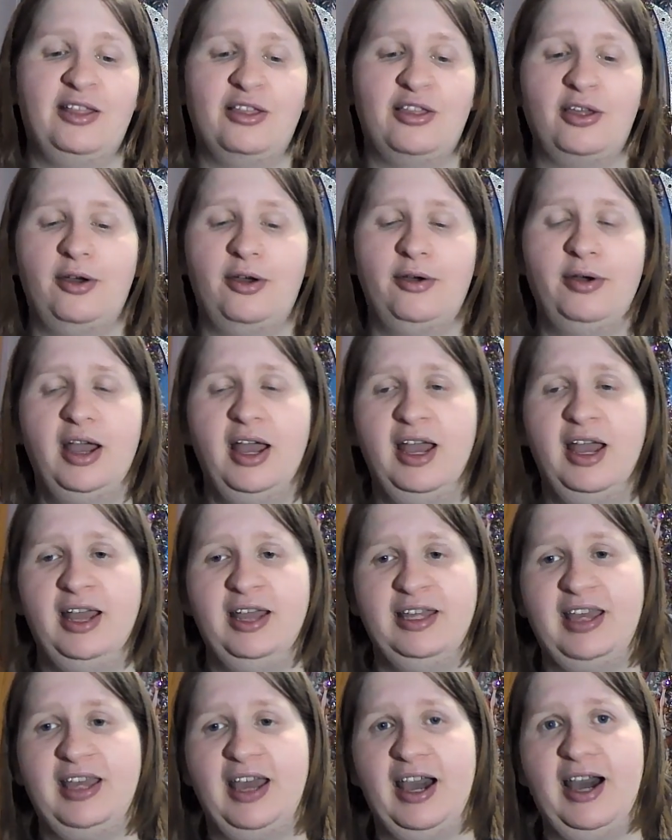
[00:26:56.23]
So,
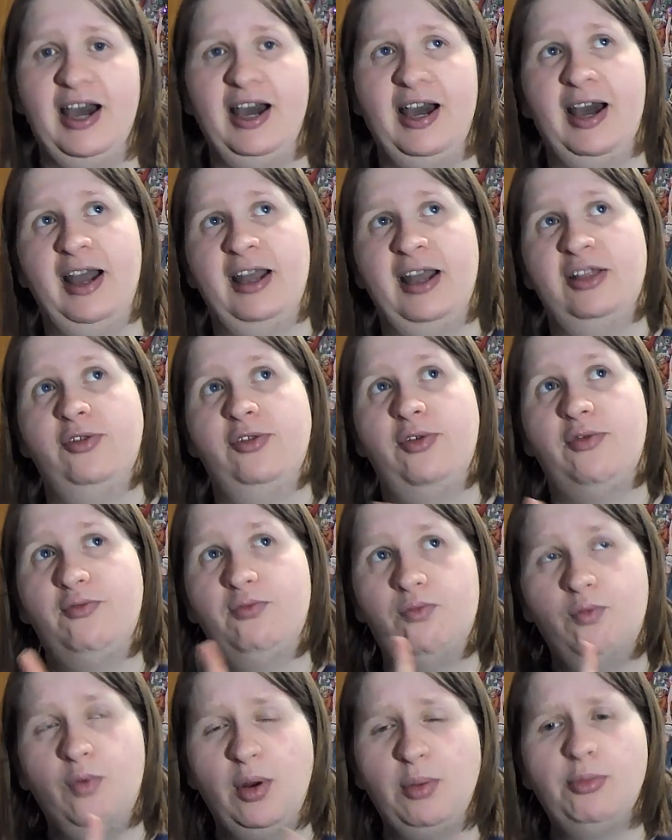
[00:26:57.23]
yeah, I do
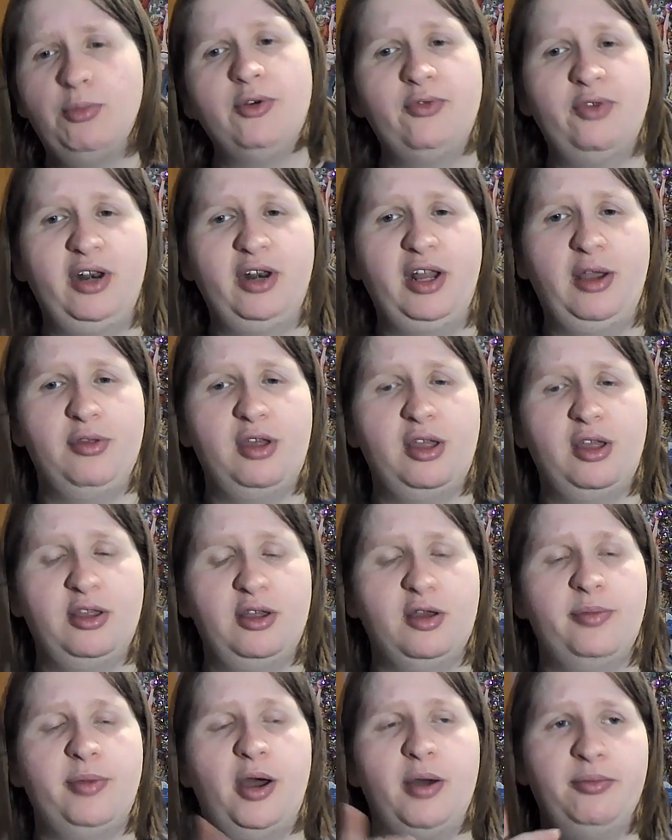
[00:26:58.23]
have one more video set to
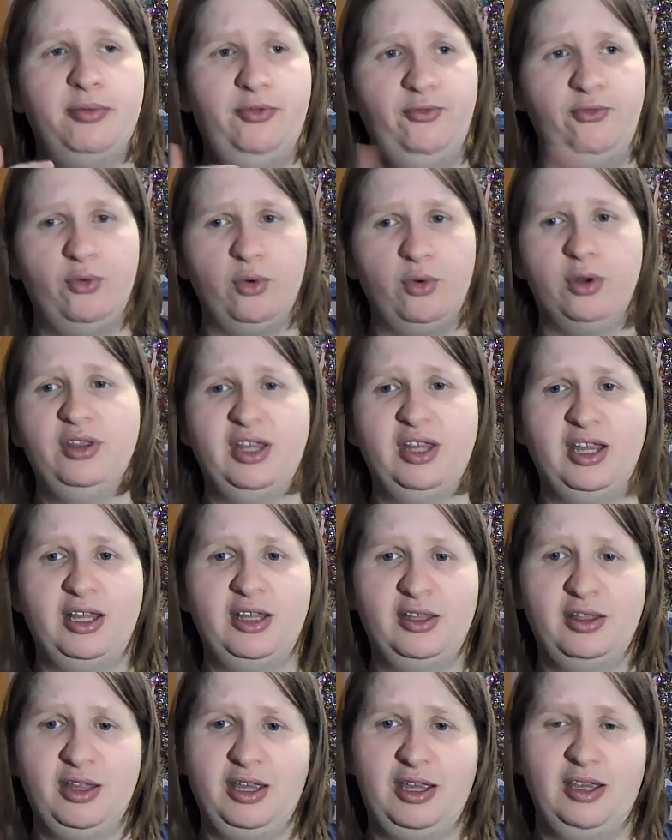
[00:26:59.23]
come out before the
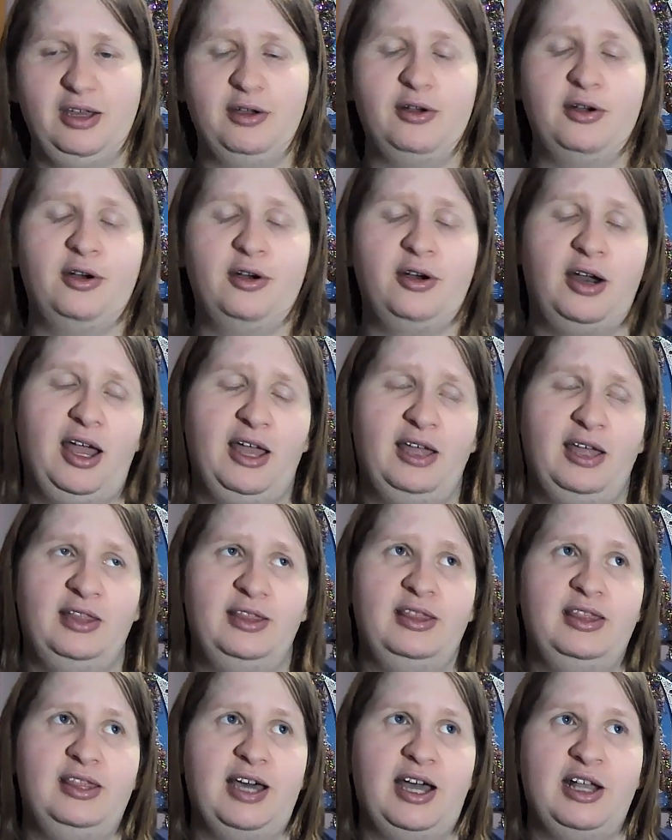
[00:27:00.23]
end of the year,
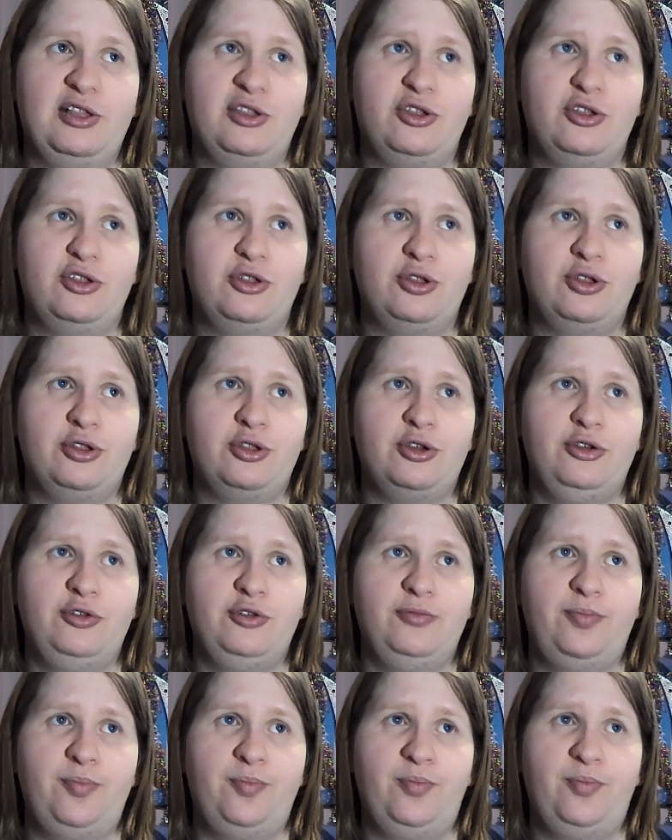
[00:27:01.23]
and that
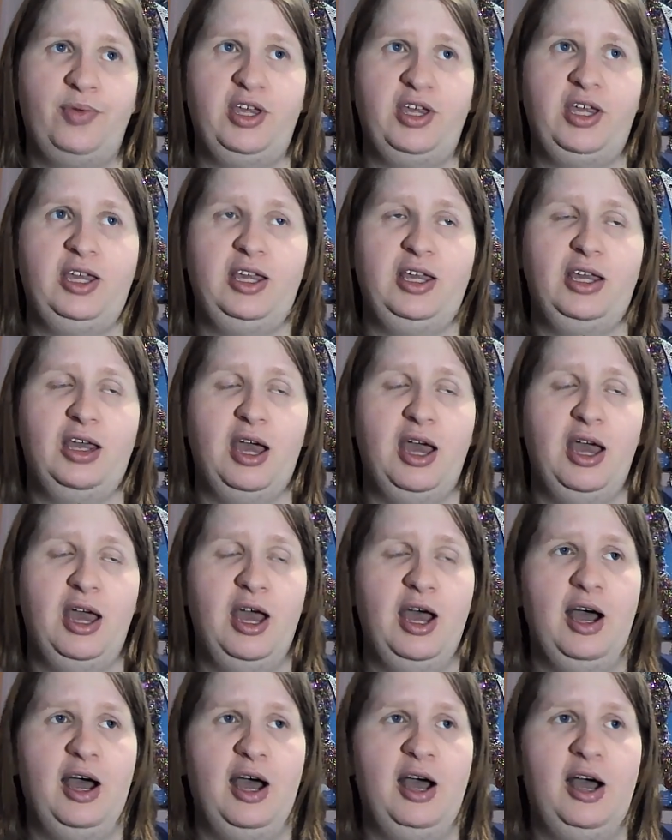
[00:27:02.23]
should be
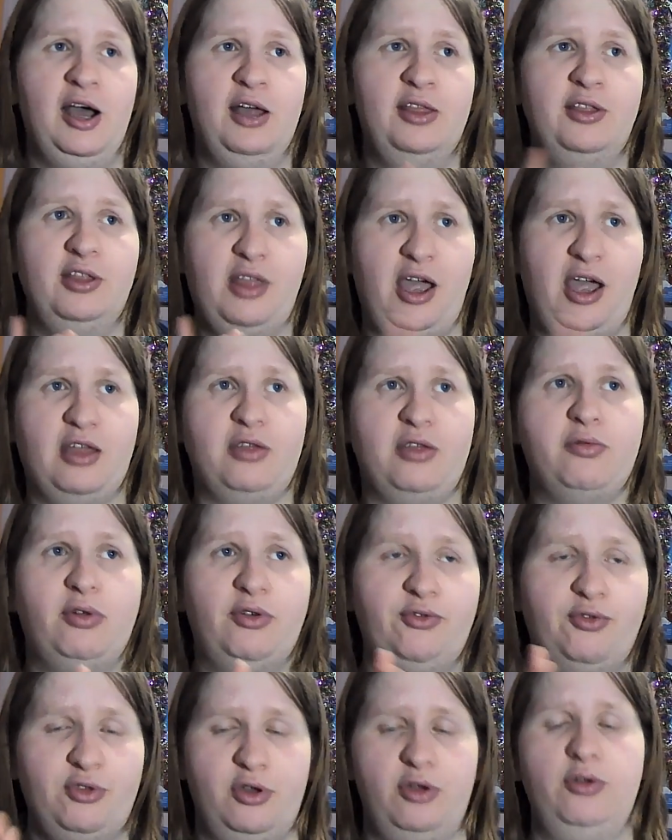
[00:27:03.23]
uh, the last one
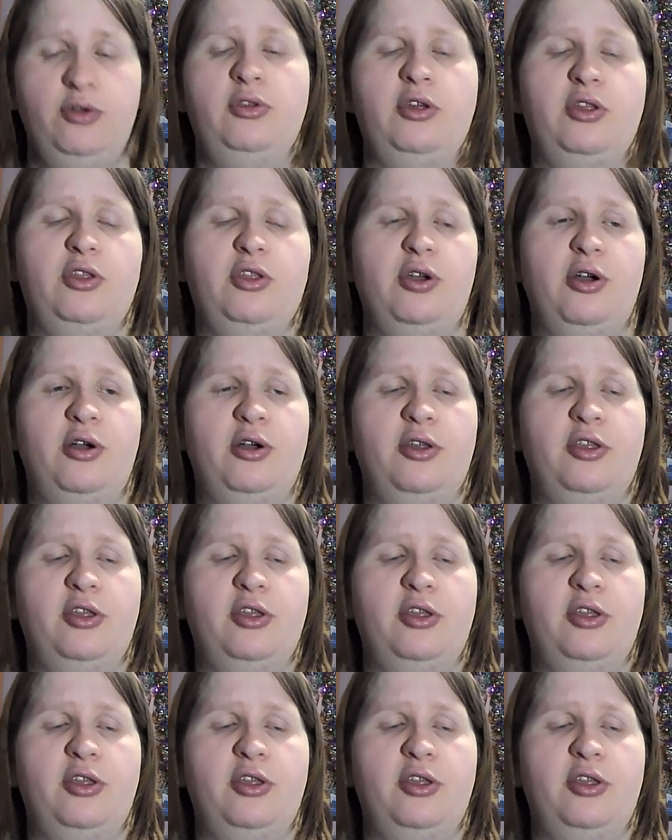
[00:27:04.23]
for the Uta songs.